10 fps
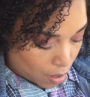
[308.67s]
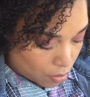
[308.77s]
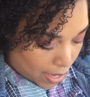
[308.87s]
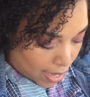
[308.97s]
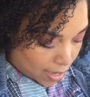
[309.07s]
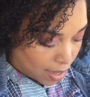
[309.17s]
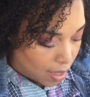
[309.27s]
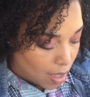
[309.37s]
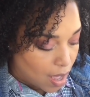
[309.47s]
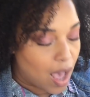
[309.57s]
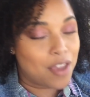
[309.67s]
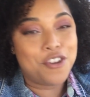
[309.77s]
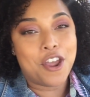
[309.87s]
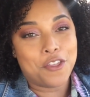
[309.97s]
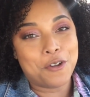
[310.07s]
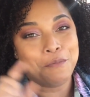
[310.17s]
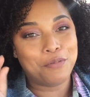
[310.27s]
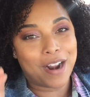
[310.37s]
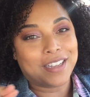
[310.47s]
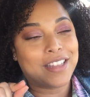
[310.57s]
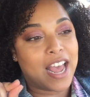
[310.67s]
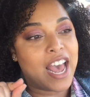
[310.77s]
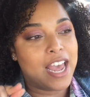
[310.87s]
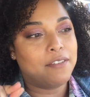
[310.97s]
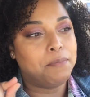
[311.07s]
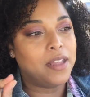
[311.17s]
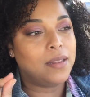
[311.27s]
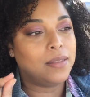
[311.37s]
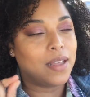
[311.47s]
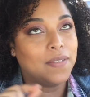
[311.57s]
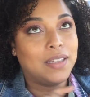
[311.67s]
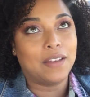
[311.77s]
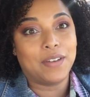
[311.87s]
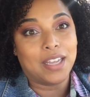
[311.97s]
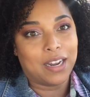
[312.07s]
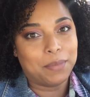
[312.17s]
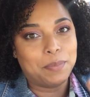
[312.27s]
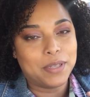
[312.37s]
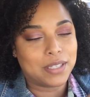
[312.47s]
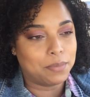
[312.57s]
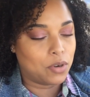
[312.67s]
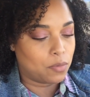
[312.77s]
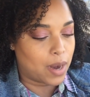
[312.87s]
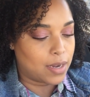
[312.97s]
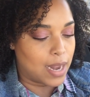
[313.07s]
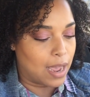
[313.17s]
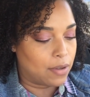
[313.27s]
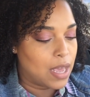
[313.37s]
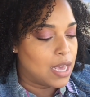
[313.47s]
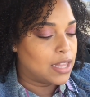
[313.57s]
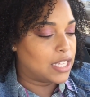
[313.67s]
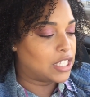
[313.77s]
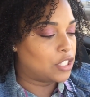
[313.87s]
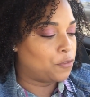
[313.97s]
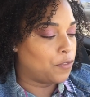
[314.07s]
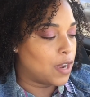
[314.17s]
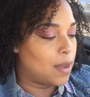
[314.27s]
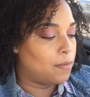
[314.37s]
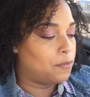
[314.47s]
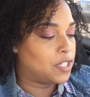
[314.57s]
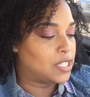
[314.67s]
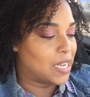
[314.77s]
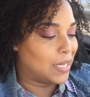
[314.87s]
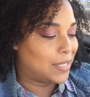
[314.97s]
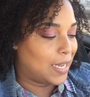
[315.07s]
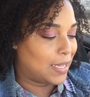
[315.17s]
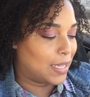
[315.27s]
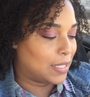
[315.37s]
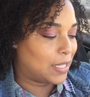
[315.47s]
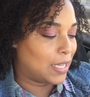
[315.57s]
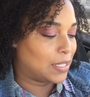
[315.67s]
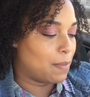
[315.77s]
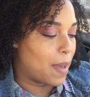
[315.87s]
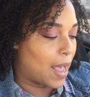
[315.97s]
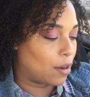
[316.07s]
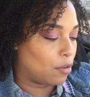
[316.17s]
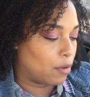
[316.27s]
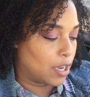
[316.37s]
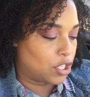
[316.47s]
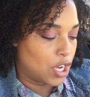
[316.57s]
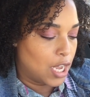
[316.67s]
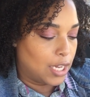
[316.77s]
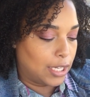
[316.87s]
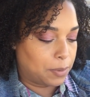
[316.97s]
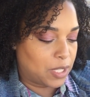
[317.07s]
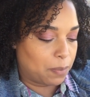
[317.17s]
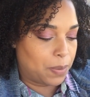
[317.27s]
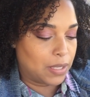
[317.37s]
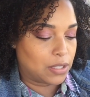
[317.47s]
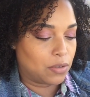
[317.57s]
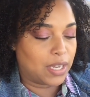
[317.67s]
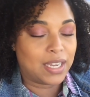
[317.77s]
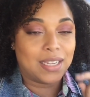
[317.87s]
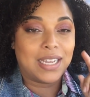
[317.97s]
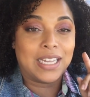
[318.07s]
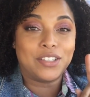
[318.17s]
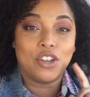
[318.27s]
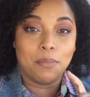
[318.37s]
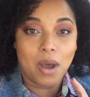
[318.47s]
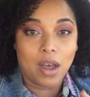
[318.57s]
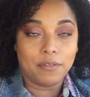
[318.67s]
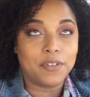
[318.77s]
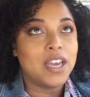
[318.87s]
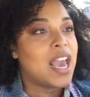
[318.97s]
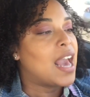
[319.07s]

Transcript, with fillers: Okay, another product that I have been loving, loving, and I'm going to put some on right now. This is from Vasanti. This is the Matte Crush Lipstick Pencil and It's Your Mauve.